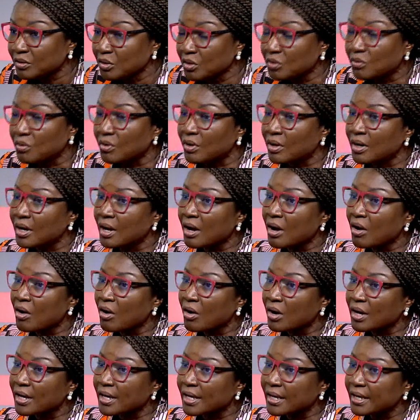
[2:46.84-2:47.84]
Look,
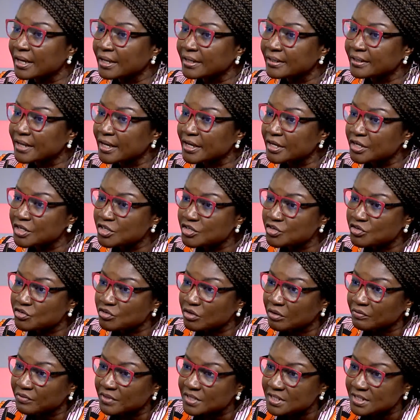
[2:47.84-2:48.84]
in the
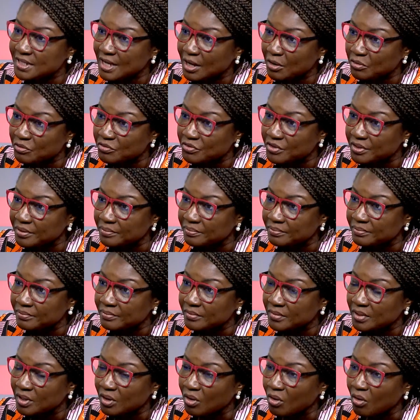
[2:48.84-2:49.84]
history of this country,
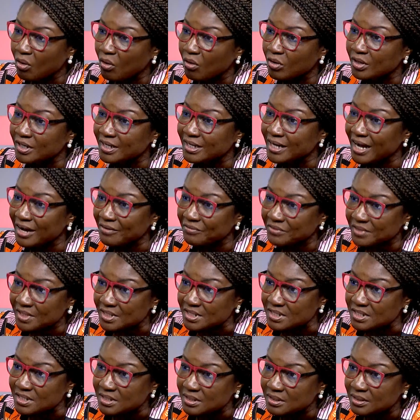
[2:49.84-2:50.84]
on
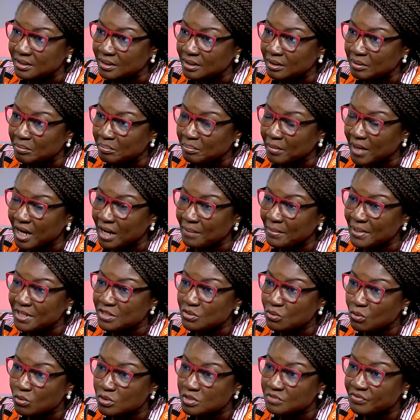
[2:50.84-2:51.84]
governance, Mahama
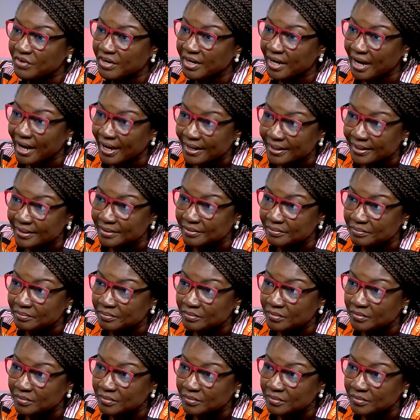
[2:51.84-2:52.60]
scores very highly.